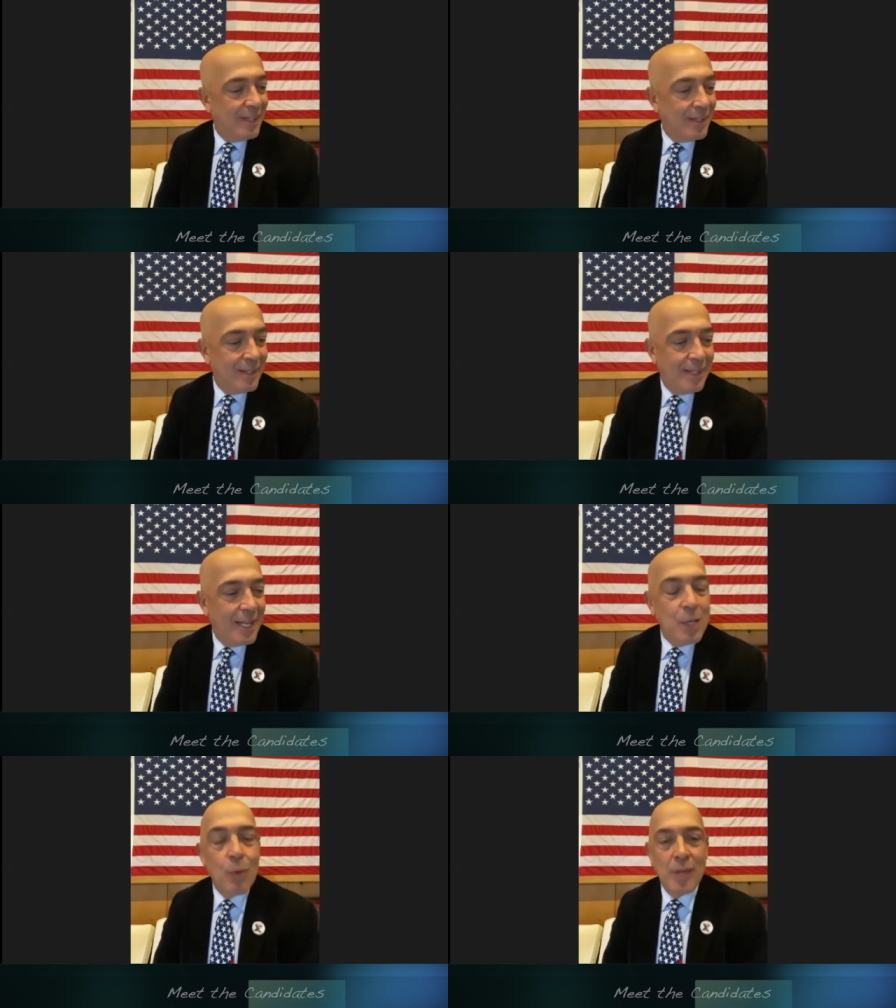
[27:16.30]

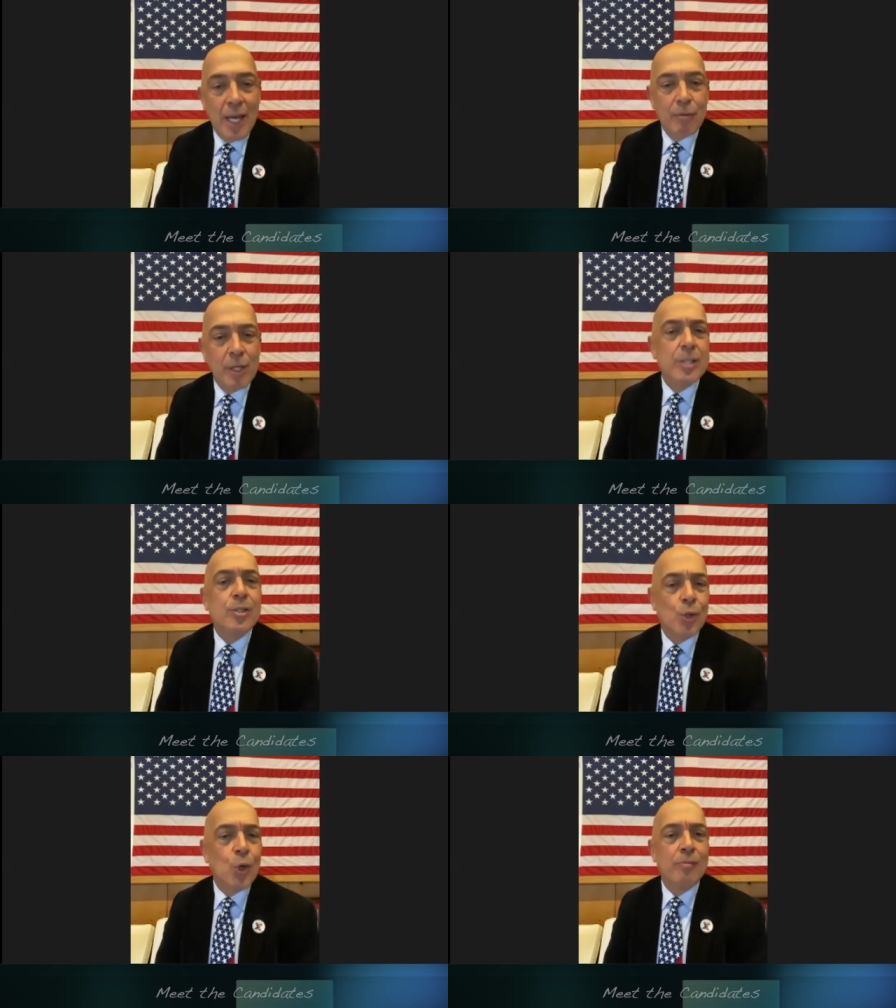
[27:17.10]
anyone that really
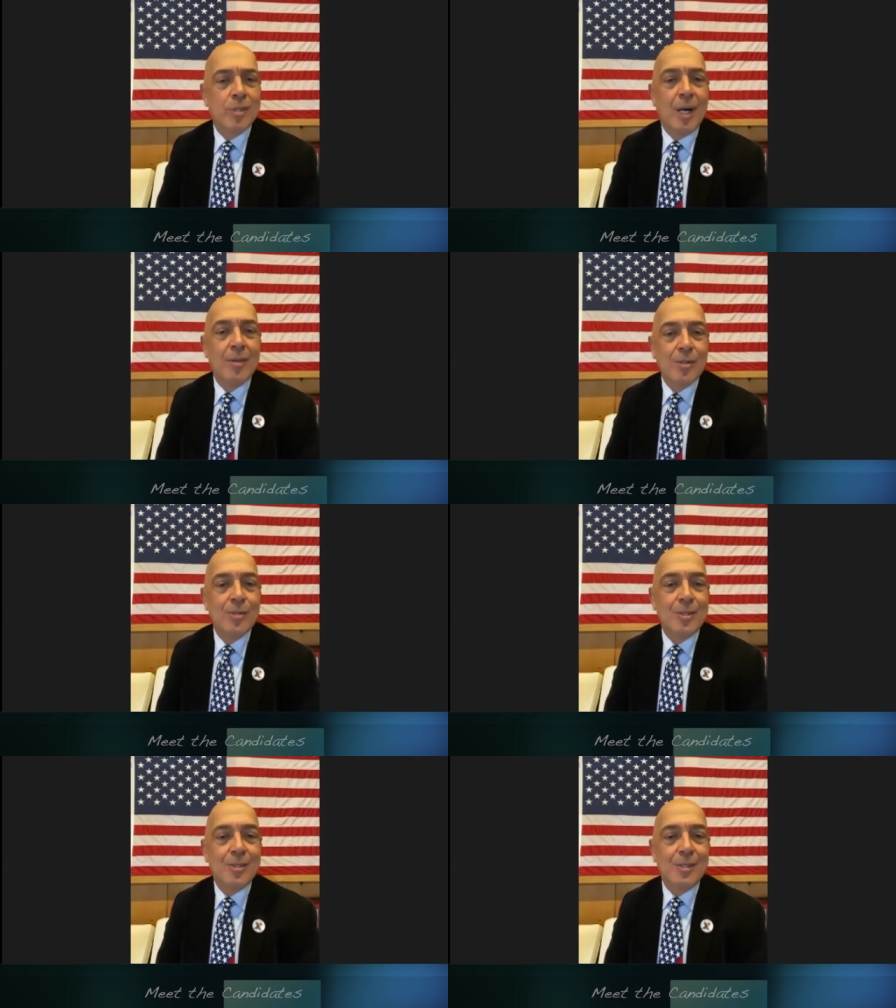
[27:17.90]
serves
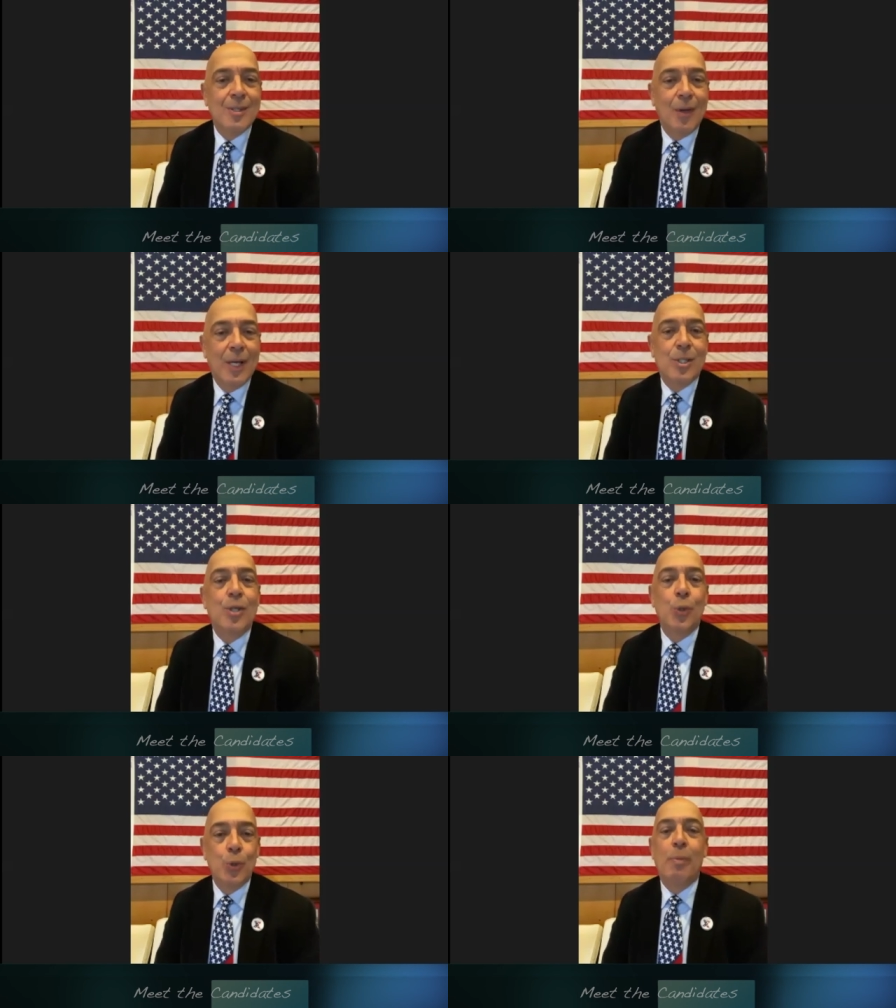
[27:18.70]
others, you know, that's a
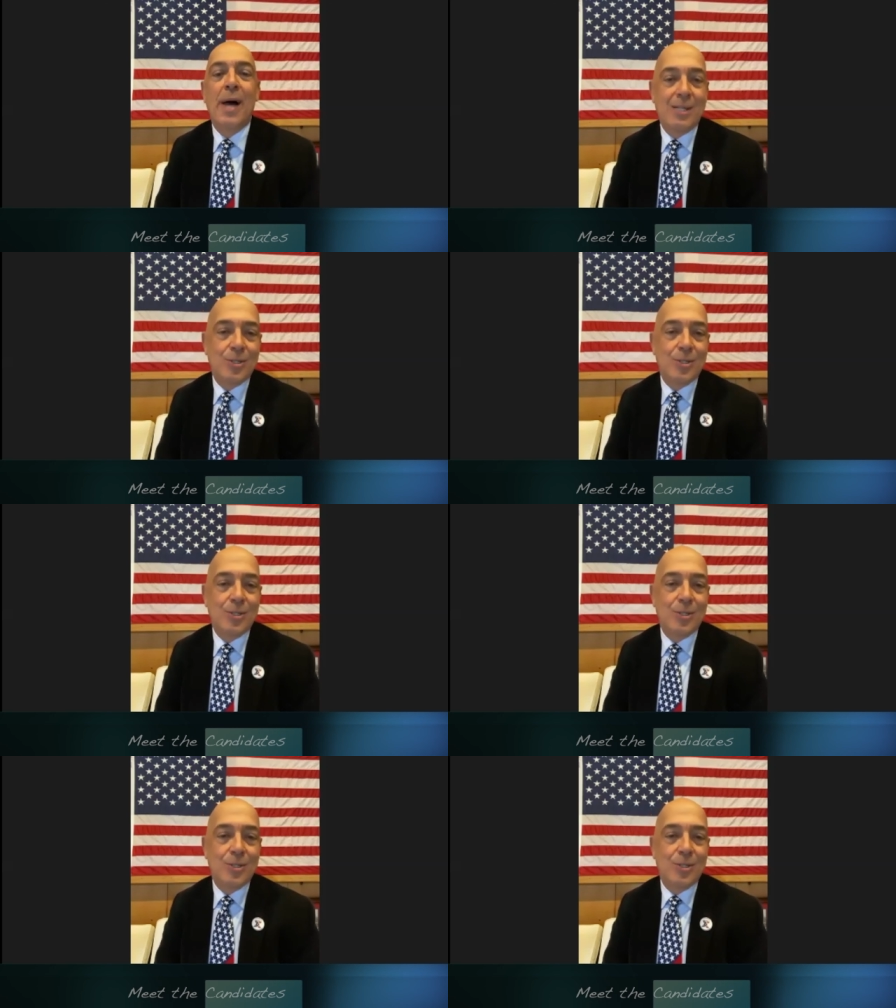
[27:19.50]
huge passion